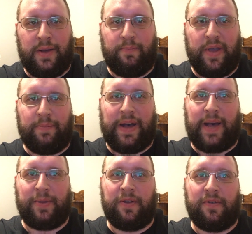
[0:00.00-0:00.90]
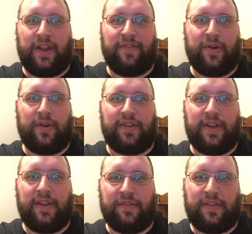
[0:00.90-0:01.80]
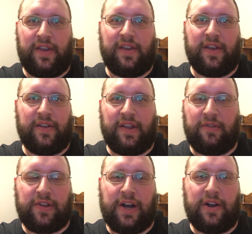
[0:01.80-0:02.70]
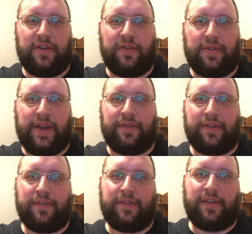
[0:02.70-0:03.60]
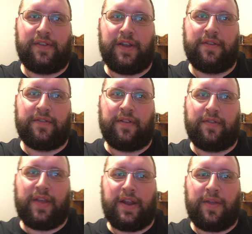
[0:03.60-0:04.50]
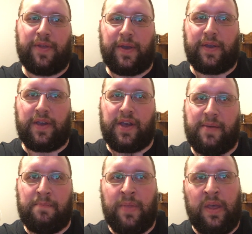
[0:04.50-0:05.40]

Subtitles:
Big Papi, David Ortiz. He retired in 2016, and since then, I think you